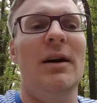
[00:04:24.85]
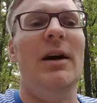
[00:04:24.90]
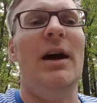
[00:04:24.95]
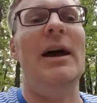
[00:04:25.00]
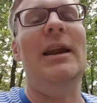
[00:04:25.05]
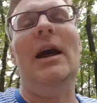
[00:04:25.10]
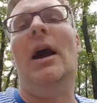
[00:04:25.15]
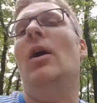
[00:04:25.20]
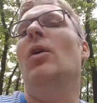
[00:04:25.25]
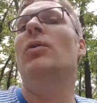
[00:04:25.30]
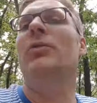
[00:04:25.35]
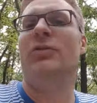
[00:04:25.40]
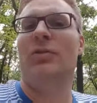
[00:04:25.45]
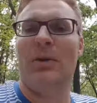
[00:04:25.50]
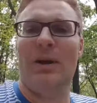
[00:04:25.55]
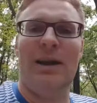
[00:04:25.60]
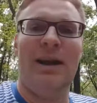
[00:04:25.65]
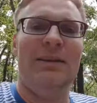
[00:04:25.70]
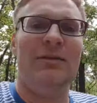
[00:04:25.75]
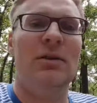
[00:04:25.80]
And
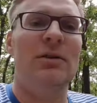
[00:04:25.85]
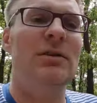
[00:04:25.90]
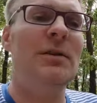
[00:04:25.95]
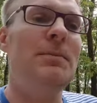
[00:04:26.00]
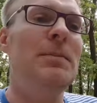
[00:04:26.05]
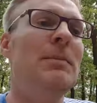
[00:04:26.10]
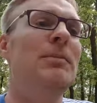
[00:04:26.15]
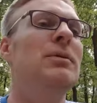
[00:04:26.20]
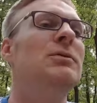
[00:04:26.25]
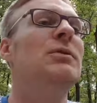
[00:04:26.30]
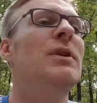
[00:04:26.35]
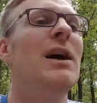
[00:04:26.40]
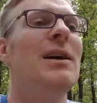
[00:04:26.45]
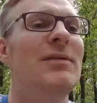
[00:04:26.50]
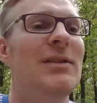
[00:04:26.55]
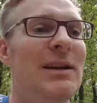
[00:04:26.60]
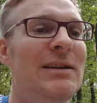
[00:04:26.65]
also, I let other people drive,